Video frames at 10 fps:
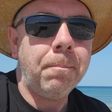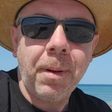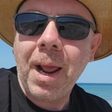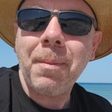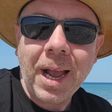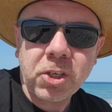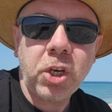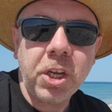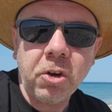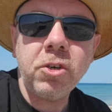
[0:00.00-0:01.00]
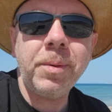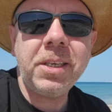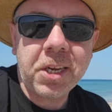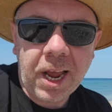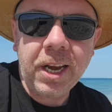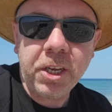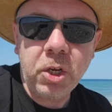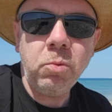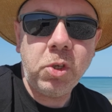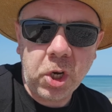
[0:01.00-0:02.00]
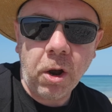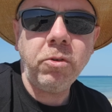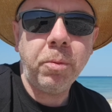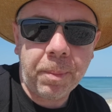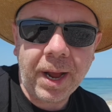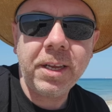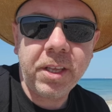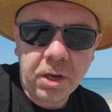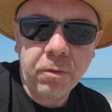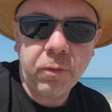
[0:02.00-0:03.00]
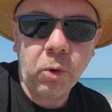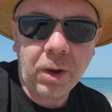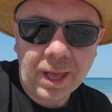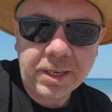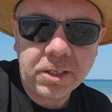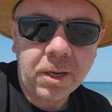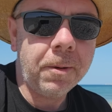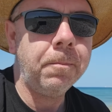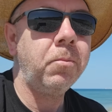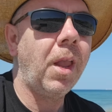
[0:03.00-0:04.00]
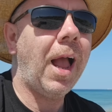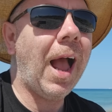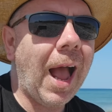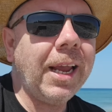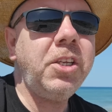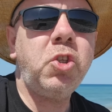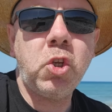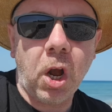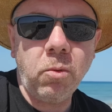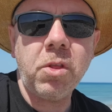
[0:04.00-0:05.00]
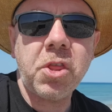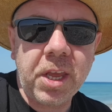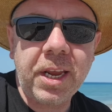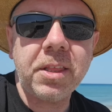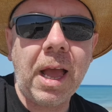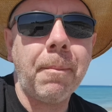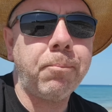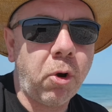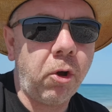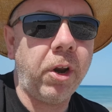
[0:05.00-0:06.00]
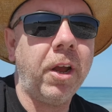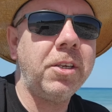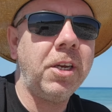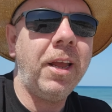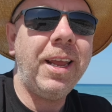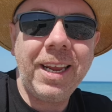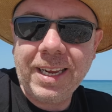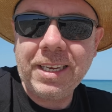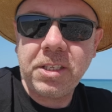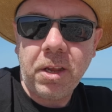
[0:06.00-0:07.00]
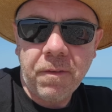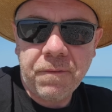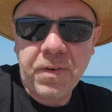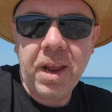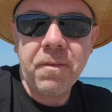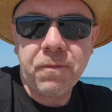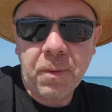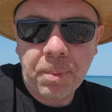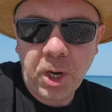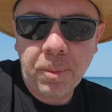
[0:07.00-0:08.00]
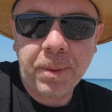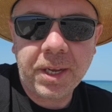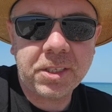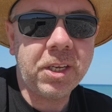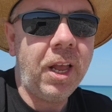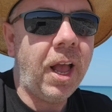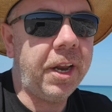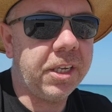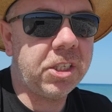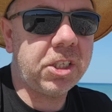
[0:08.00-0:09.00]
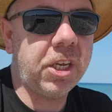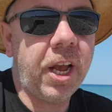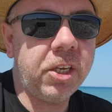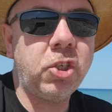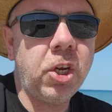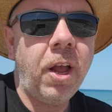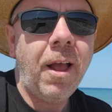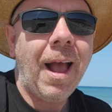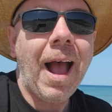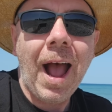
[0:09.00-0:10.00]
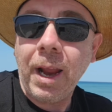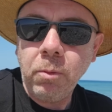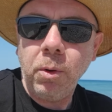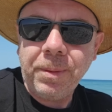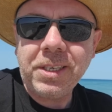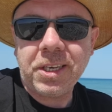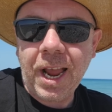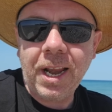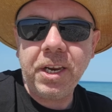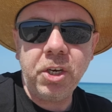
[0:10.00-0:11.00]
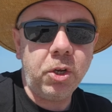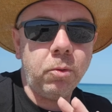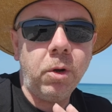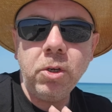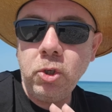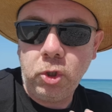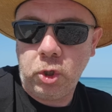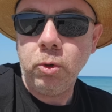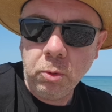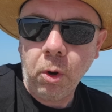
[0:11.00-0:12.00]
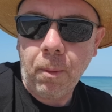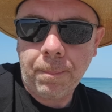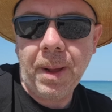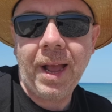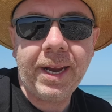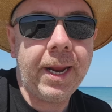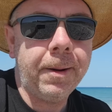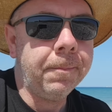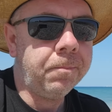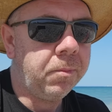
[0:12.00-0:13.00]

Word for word: but I'm actually going to be telling you don't buy the O4 Lite. I don't think that product is fit for purpose and as such I will be telling you do not buy it